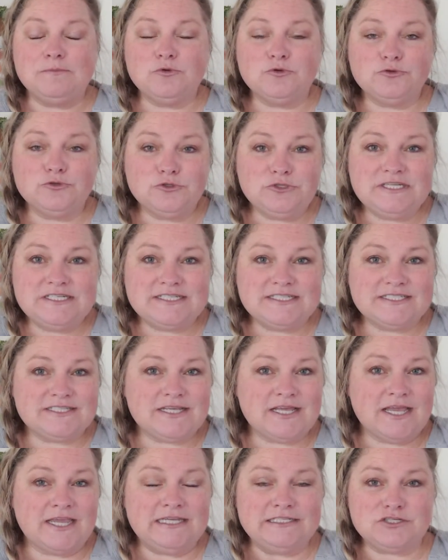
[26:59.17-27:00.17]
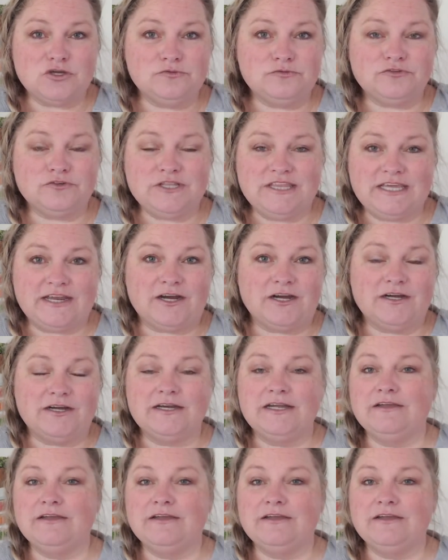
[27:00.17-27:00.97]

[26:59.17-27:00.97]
Maroney Designs over there.